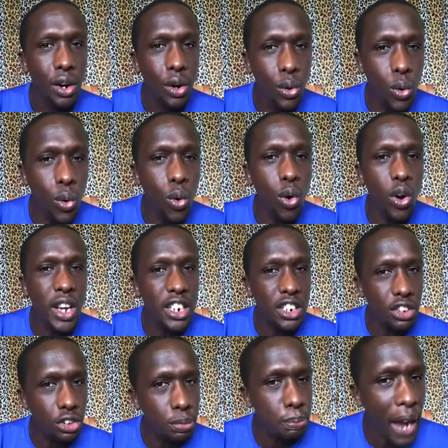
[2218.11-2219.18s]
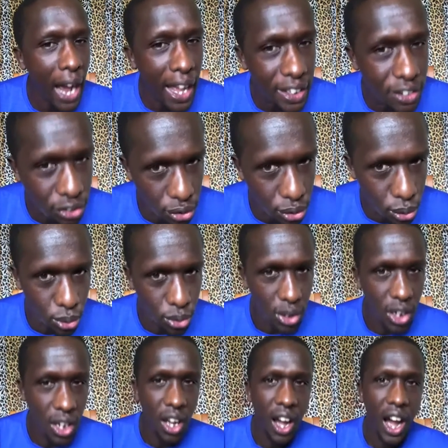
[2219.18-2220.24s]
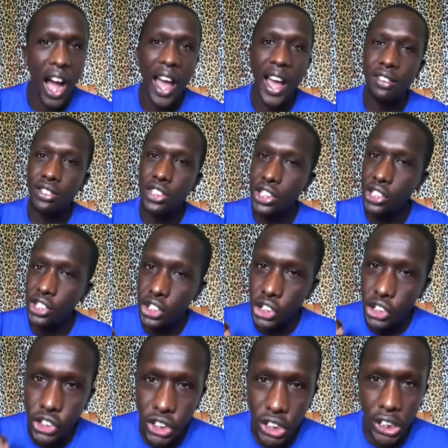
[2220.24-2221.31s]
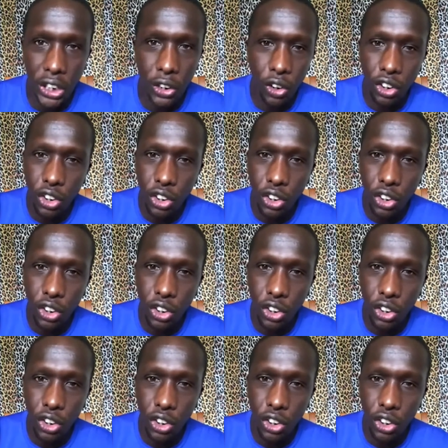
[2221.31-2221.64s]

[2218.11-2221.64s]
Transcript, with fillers: who inspires you? I have this general